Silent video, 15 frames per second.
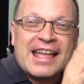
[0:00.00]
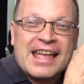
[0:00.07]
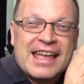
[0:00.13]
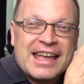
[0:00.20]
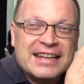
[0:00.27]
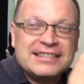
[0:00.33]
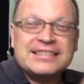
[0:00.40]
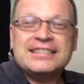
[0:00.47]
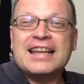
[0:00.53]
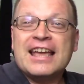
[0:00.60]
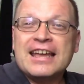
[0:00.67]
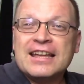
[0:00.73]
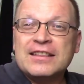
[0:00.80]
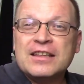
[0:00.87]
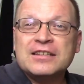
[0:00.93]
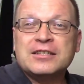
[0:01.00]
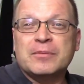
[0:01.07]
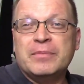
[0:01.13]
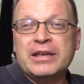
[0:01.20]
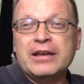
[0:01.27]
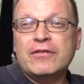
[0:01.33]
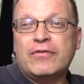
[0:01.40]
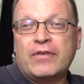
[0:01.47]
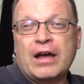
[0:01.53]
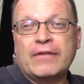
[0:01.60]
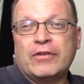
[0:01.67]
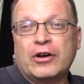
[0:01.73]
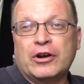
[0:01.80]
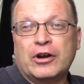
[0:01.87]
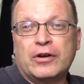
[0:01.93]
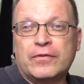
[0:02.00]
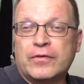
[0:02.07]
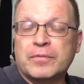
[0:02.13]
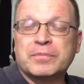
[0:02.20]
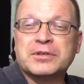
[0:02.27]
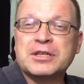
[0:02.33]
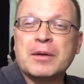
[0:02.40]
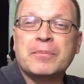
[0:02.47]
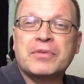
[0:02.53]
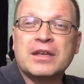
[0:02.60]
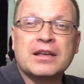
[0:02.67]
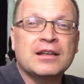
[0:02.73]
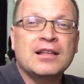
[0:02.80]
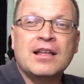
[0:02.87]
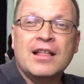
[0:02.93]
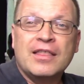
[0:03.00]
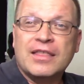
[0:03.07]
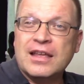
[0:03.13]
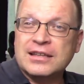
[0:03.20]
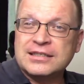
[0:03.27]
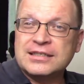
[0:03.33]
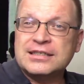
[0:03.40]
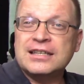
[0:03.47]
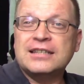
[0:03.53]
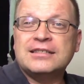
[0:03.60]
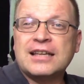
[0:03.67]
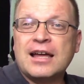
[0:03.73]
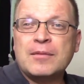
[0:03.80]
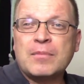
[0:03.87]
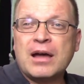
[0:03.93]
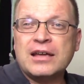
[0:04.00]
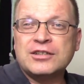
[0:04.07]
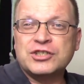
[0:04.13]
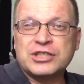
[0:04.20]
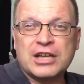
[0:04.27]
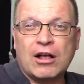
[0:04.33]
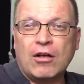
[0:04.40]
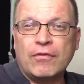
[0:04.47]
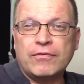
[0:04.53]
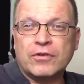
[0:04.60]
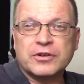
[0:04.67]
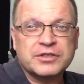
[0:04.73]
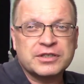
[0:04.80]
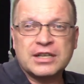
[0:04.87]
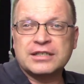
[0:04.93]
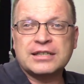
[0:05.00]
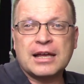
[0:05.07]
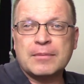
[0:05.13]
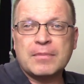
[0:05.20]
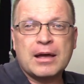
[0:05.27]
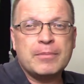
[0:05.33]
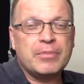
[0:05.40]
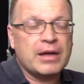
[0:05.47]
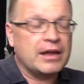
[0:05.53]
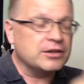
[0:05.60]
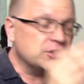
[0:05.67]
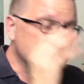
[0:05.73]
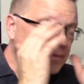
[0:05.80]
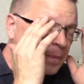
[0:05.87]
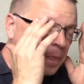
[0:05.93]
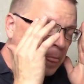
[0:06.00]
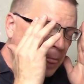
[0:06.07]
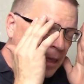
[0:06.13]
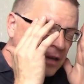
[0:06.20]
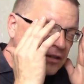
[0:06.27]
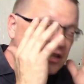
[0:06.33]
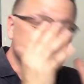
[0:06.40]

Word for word: It's taken this Amiga 500 from something that sits on my shelf or sits on my bench to